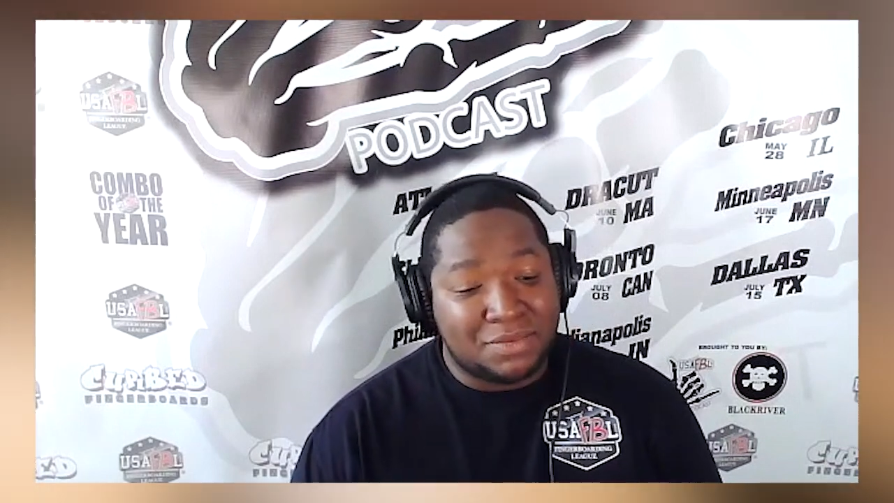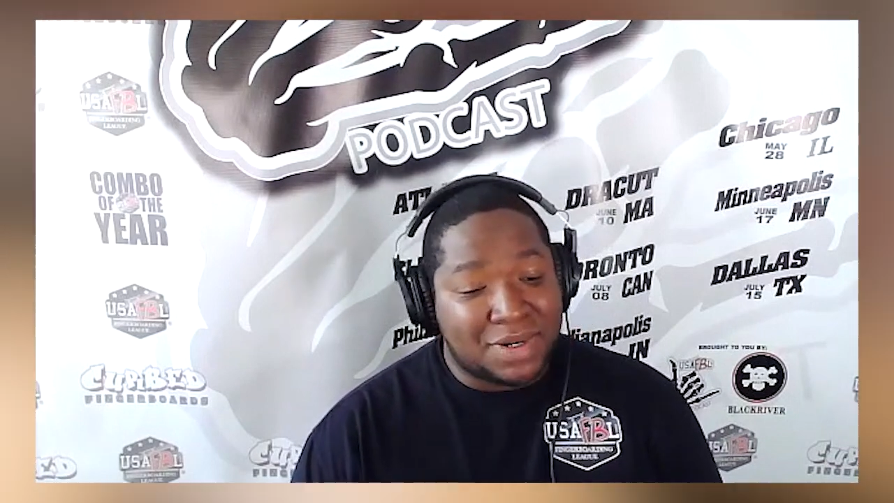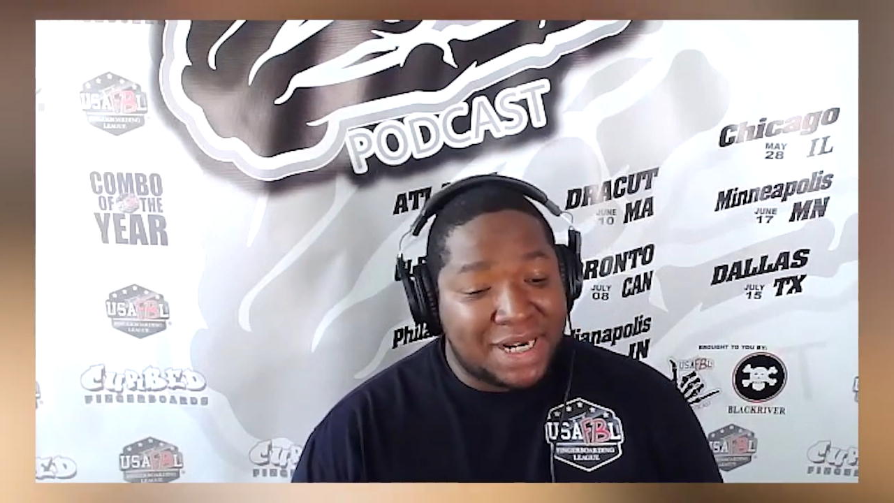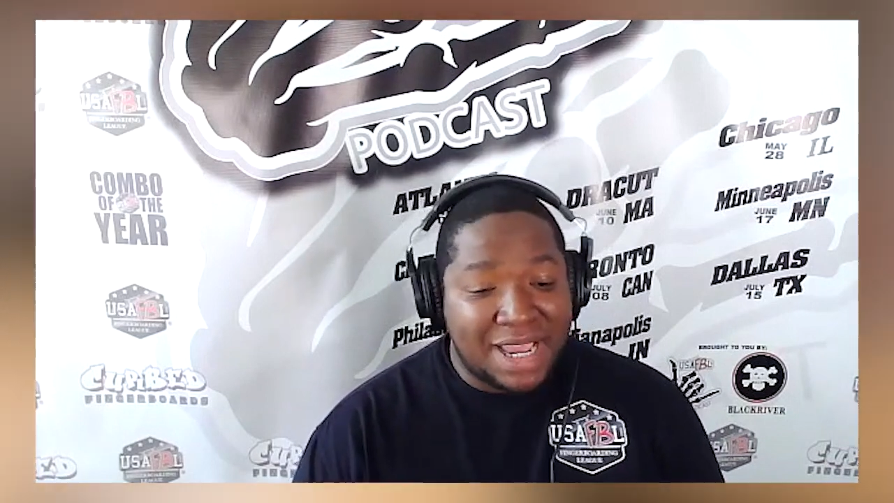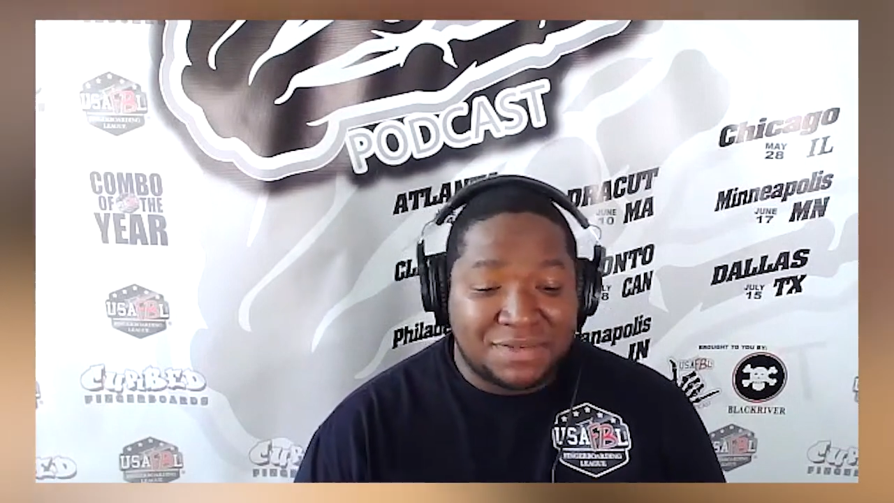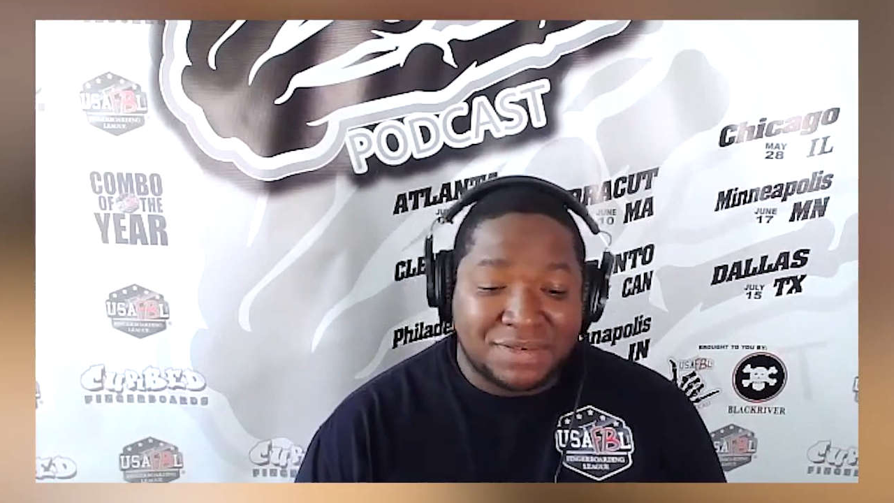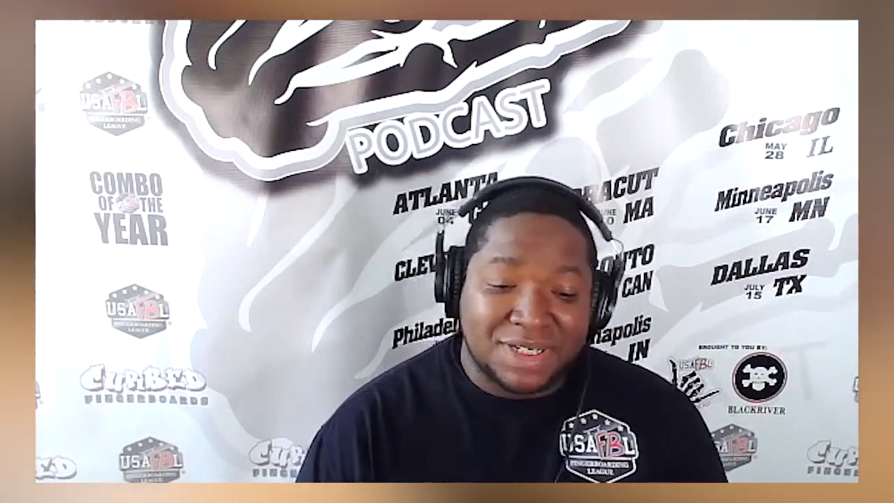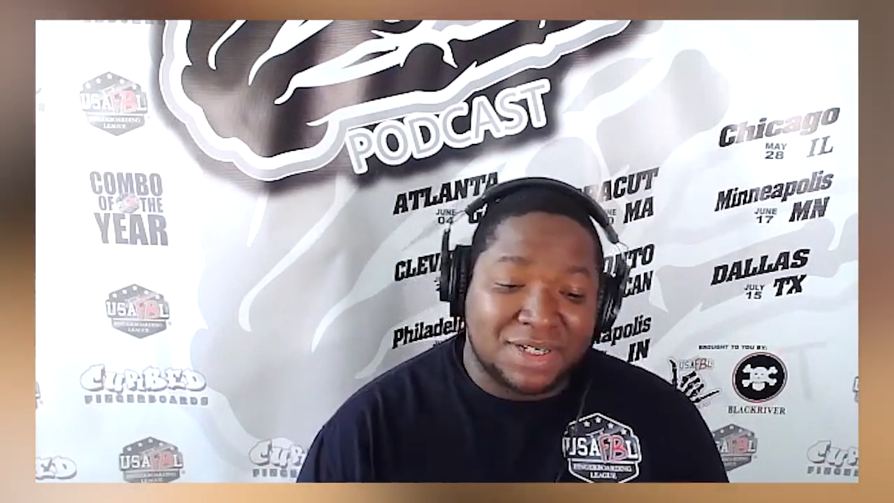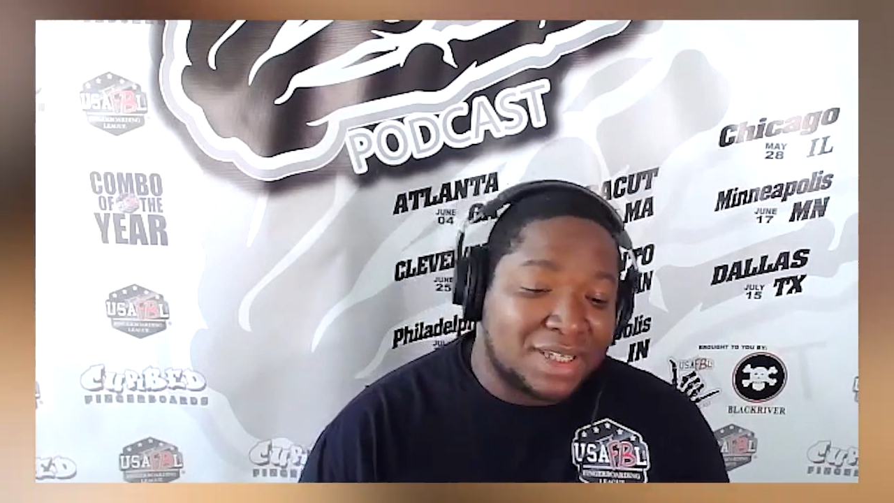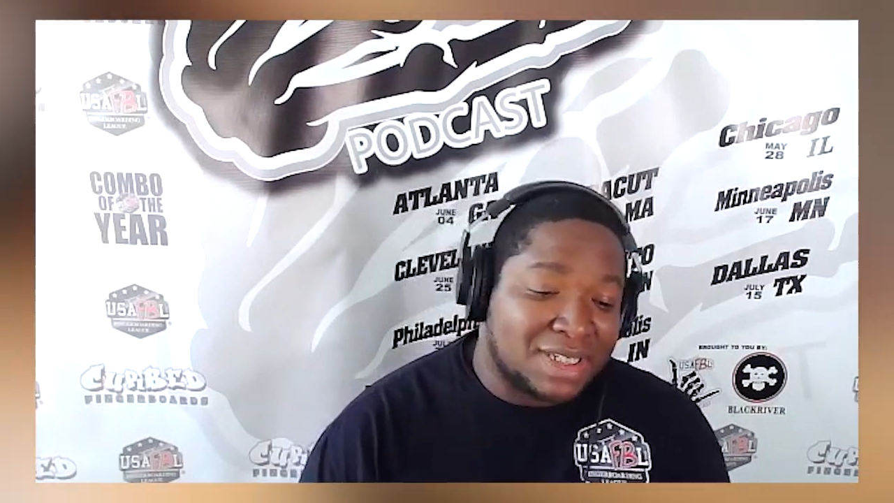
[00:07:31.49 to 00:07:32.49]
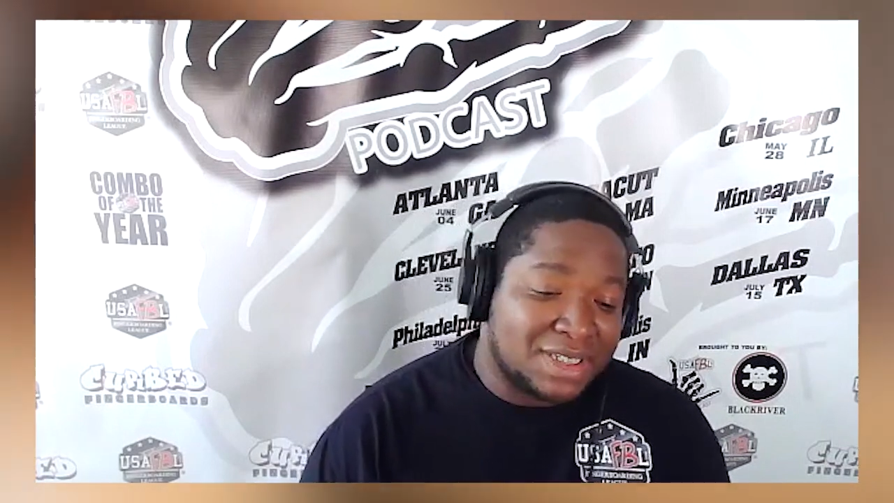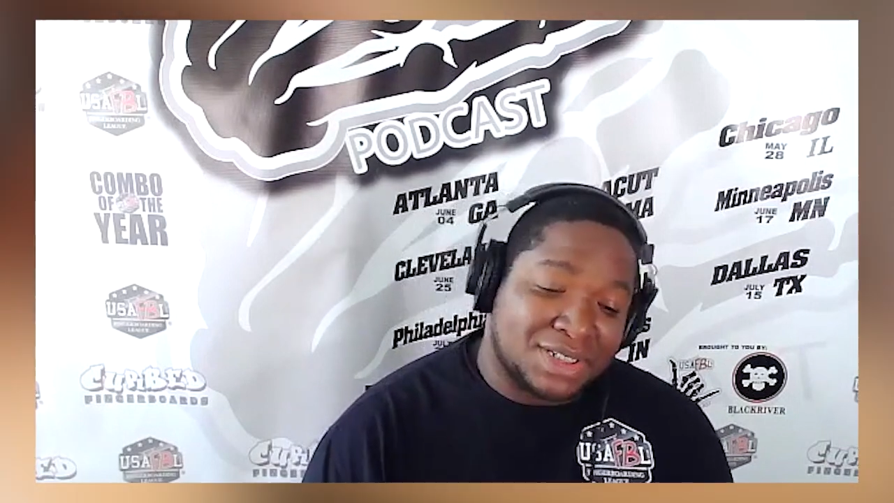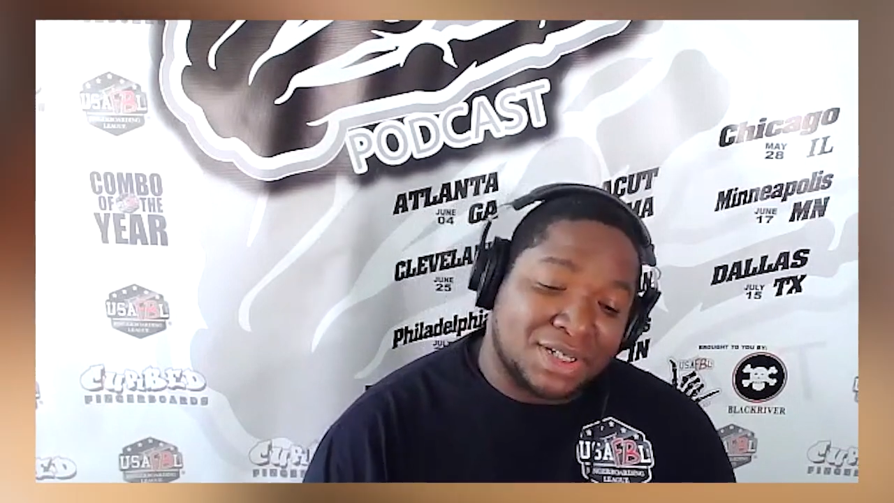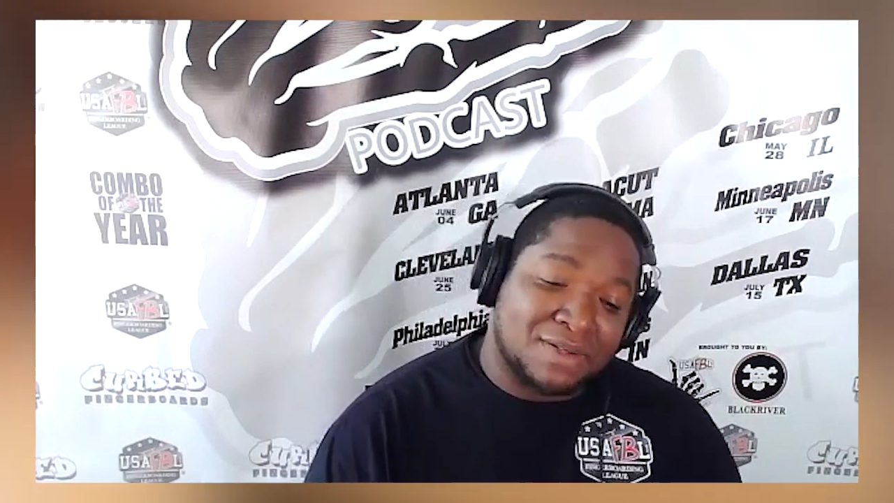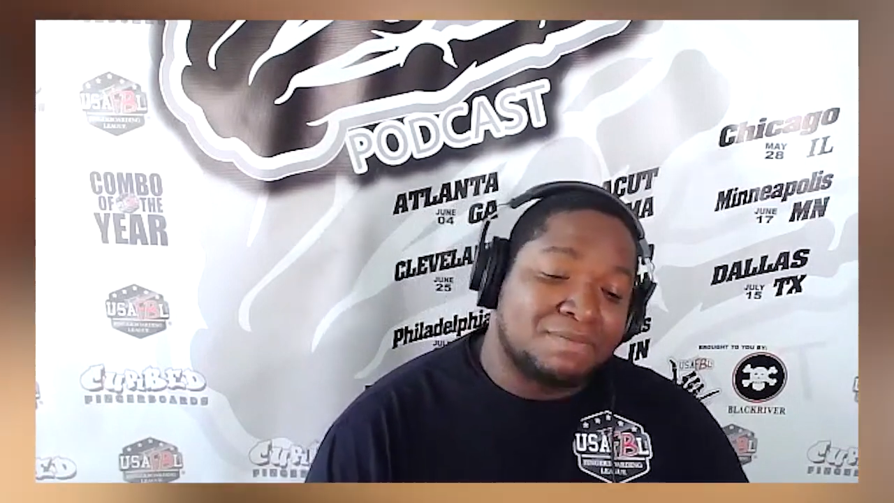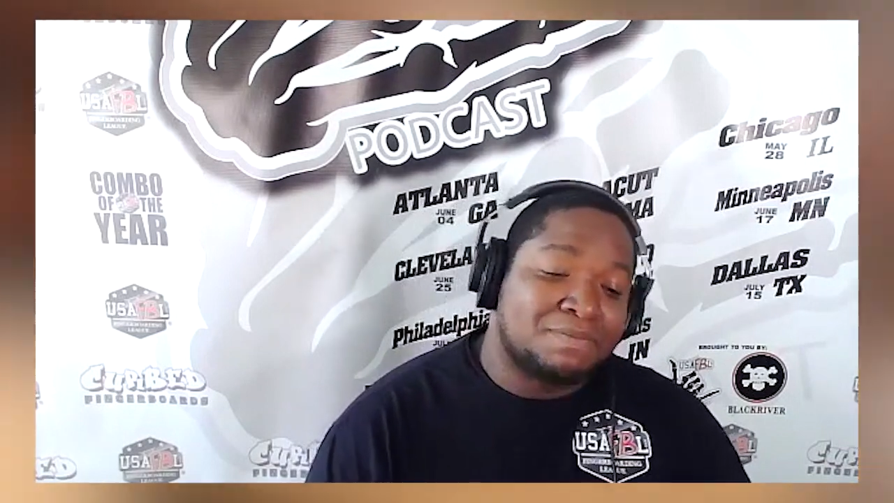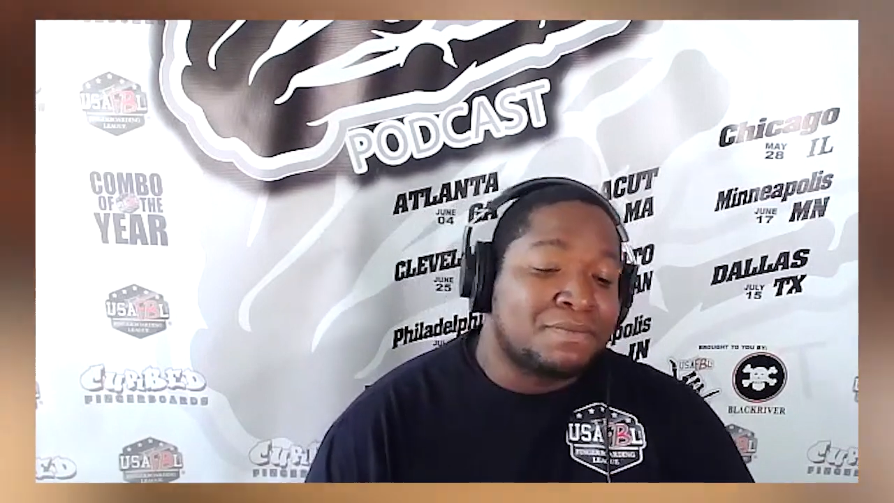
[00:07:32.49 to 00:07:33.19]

right after it in August. So